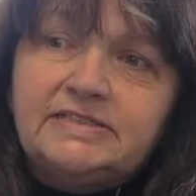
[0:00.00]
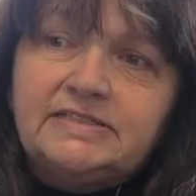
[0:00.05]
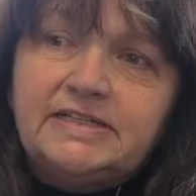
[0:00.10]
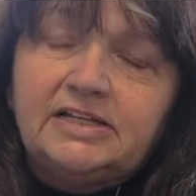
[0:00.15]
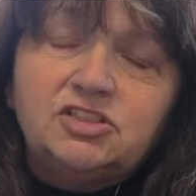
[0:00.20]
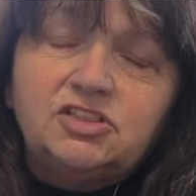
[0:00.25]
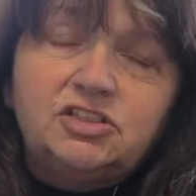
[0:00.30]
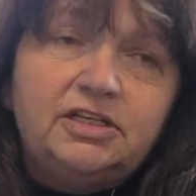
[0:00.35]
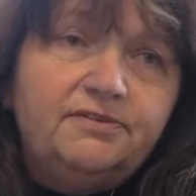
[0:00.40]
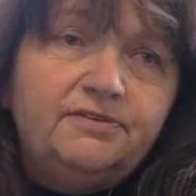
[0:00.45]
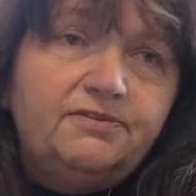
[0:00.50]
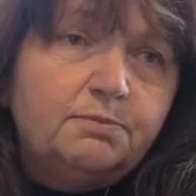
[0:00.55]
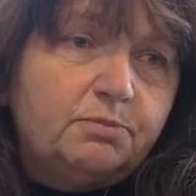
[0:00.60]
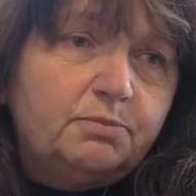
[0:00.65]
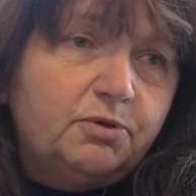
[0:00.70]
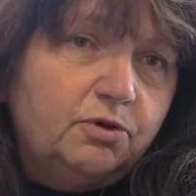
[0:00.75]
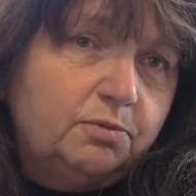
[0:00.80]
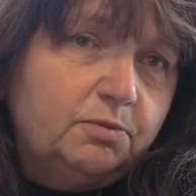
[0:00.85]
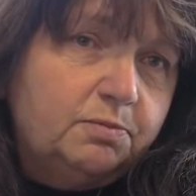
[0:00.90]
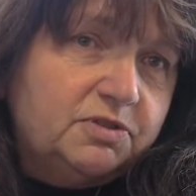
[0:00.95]
actually given
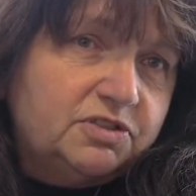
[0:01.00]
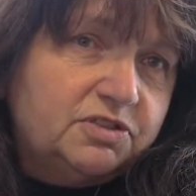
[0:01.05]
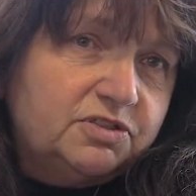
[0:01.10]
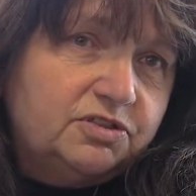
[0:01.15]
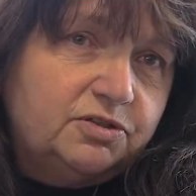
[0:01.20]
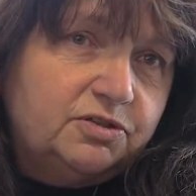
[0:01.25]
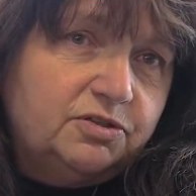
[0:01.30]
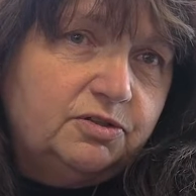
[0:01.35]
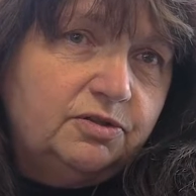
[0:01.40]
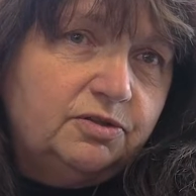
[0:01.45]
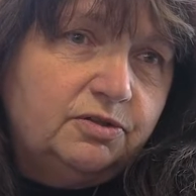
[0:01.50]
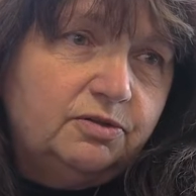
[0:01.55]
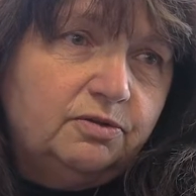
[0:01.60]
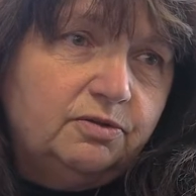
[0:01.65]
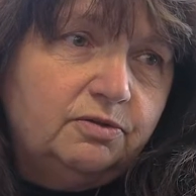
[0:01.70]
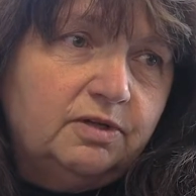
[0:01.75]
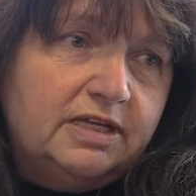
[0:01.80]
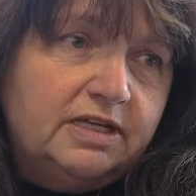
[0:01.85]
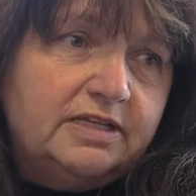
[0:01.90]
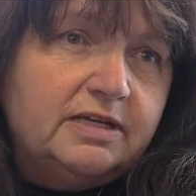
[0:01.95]
purpose
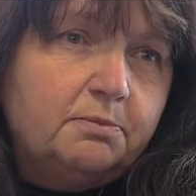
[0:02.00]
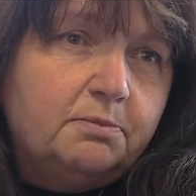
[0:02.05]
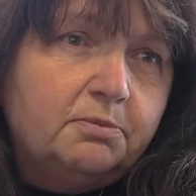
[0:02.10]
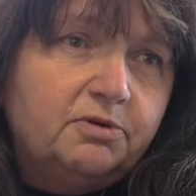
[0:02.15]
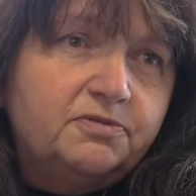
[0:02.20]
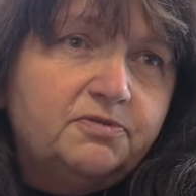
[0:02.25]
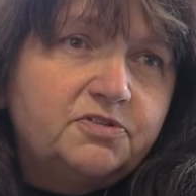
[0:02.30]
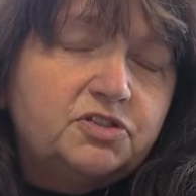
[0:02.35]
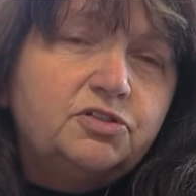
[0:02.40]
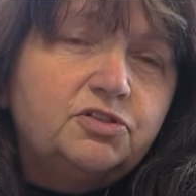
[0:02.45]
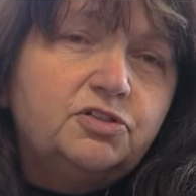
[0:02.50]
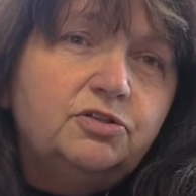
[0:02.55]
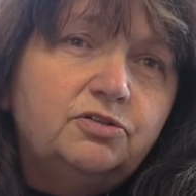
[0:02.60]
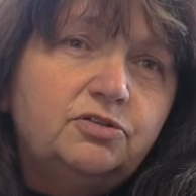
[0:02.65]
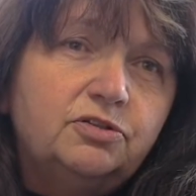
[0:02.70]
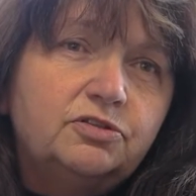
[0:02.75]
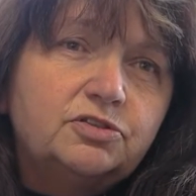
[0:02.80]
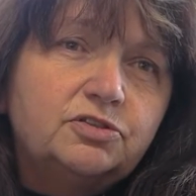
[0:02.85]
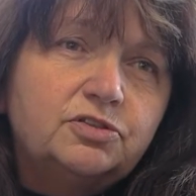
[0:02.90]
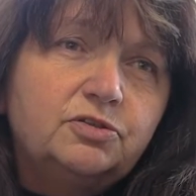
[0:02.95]
to a number of
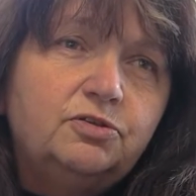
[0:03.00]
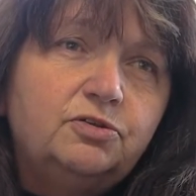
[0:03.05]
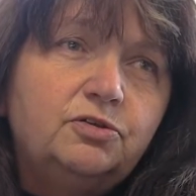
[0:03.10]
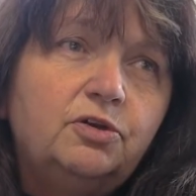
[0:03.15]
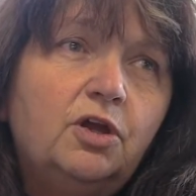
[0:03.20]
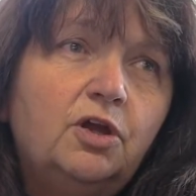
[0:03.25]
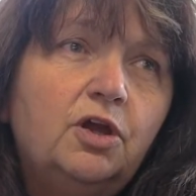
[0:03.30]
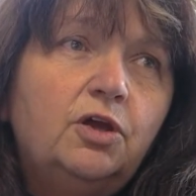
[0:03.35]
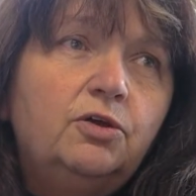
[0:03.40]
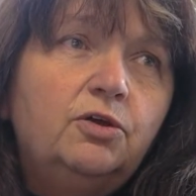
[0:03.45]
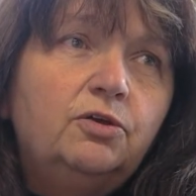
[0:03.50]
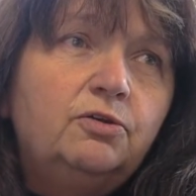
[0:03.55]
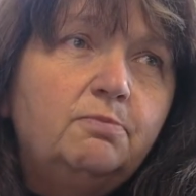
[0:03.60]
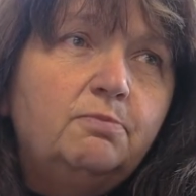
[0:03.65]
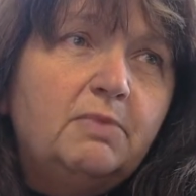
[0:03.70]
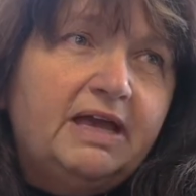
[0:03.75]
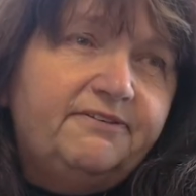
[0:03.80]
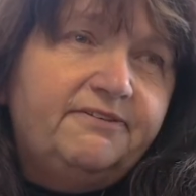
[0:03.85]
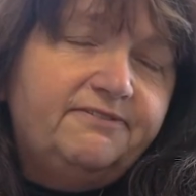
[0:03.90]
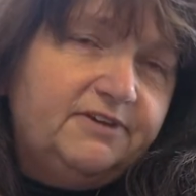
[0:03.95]
students who
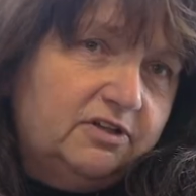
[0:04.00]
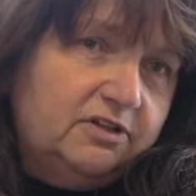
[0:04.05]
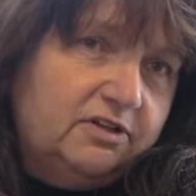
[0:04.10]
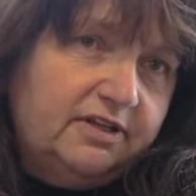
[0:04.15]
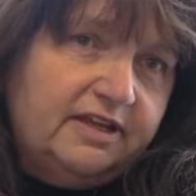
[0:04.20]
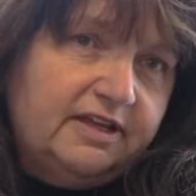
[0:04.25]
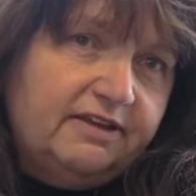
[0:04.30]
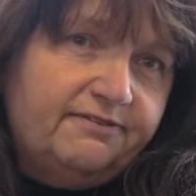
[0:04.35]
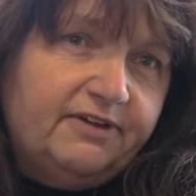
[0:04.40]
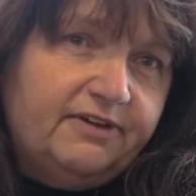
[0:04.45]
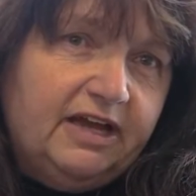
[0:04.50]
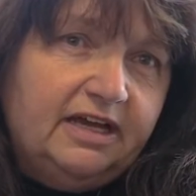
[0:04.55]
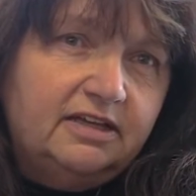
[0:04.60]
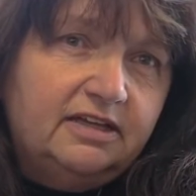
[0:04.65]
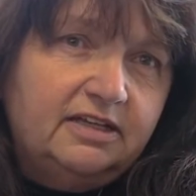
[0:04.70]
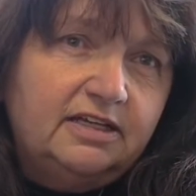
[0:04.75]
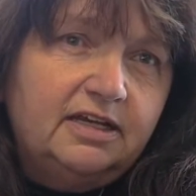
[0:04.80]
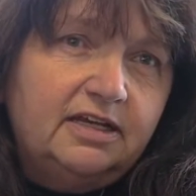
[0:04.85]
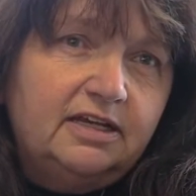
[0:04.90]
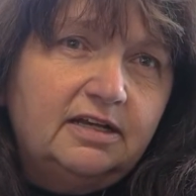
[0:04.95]
may feel that they're
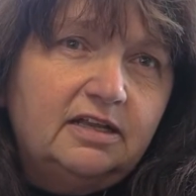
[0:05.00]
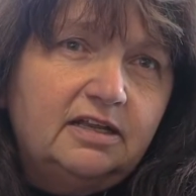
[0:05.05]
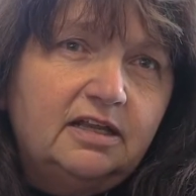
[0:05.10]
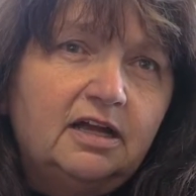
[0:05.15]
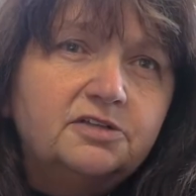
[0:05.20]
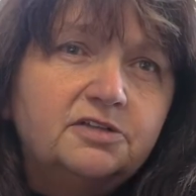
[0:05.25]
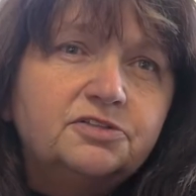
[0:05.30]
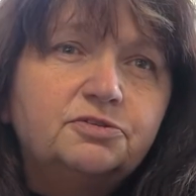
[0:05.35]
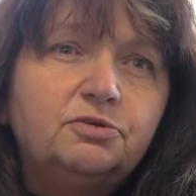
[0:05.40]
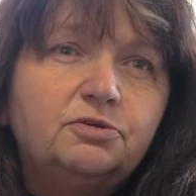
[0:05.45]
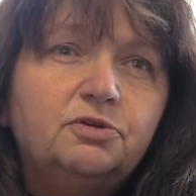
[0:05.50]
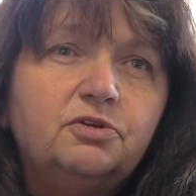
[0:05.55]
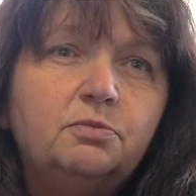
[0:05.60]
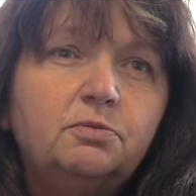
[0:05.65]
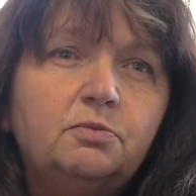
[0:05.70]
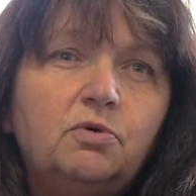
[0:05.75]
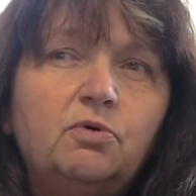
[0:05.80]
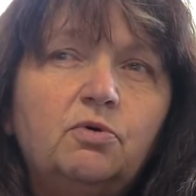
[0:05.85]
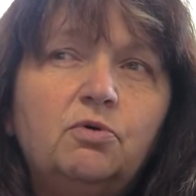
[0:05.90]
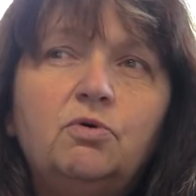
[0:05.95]
failing in
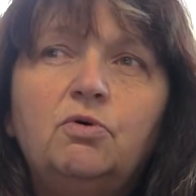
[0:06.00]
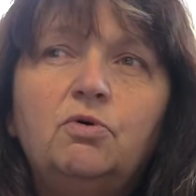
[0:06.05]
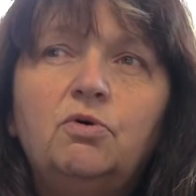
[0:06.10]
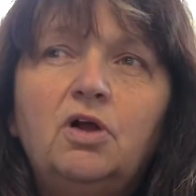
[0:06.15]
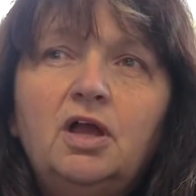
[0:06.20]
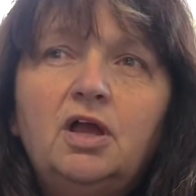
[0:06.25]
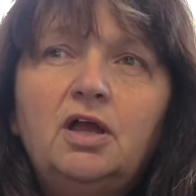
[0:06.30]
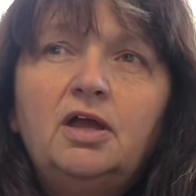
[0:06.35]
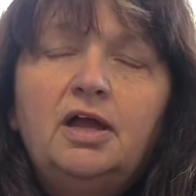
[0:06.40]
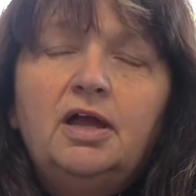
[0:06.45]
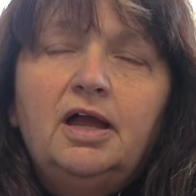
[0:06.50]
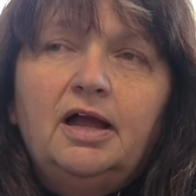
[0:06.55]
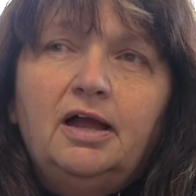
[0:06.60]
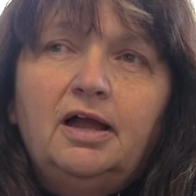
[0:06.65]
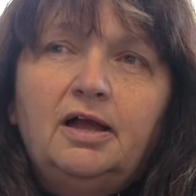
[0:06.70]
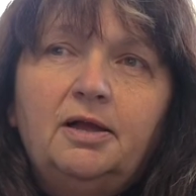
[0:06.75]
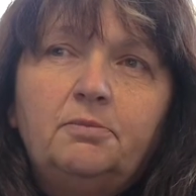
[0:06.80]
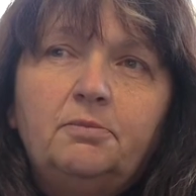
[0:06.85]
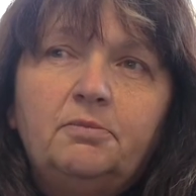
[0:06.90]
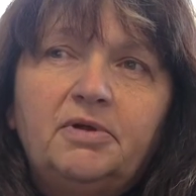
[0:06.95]
classroom or
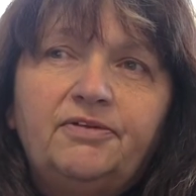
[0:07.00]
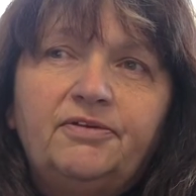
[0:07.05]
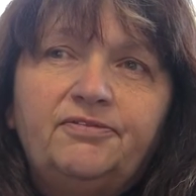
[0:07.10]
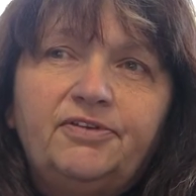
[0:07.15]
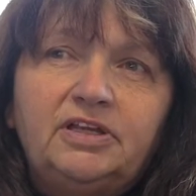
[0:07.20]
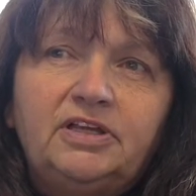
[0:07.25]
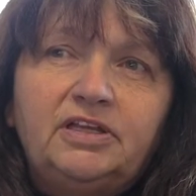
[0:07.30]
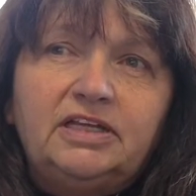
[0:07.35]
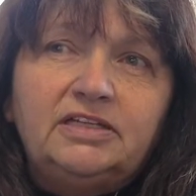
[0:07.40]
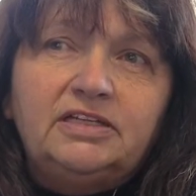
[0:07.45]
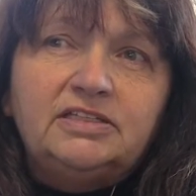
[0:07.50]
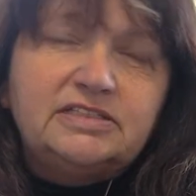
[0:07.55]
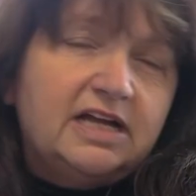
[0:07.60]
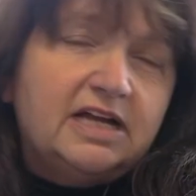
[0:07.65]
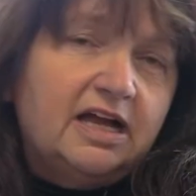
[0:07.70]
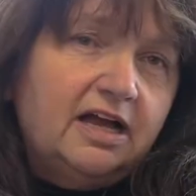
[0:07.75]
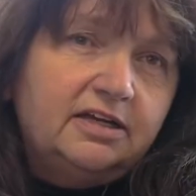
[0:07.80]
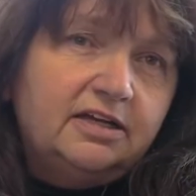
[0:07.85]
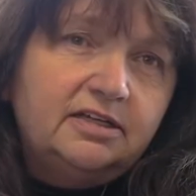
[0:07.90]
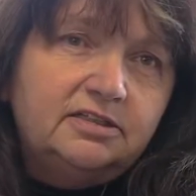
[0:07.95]
are feeling
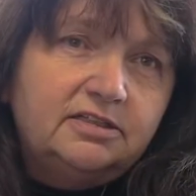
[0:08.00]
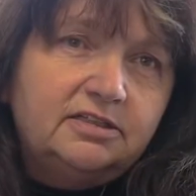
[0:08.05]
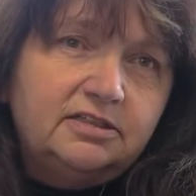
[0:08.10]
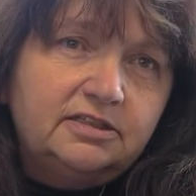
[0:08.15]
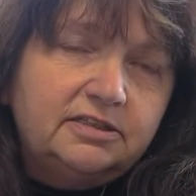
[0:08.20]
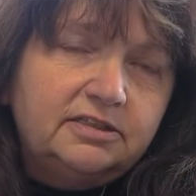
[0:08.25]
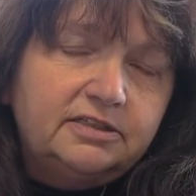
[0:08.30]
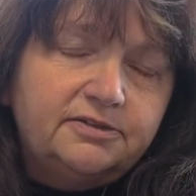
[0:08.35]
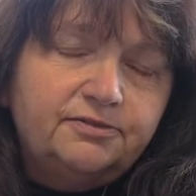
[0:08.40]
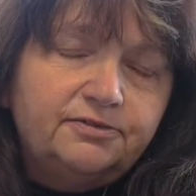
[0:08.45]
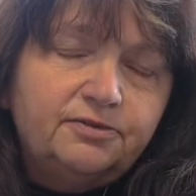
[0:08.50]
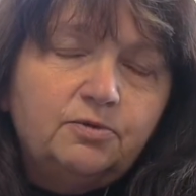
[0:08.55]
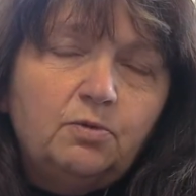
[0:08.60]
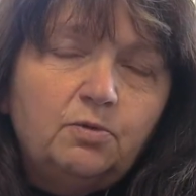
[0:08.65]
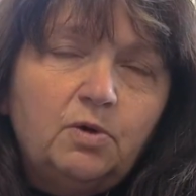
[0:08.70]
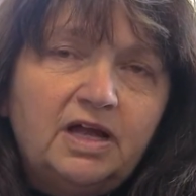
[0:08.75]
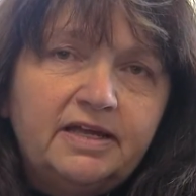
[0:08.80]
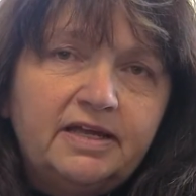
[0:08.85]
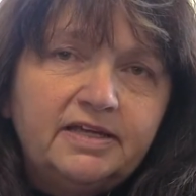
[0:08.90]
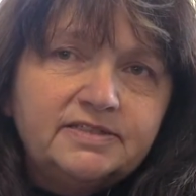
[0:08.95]
targeted in different
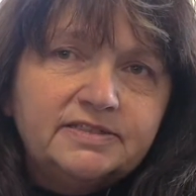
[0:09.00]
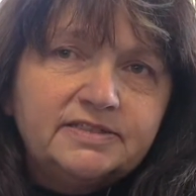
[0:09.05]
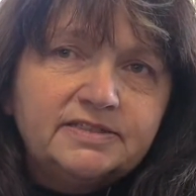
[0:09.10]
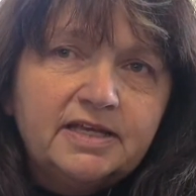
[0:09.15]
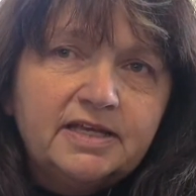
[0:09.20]
ways.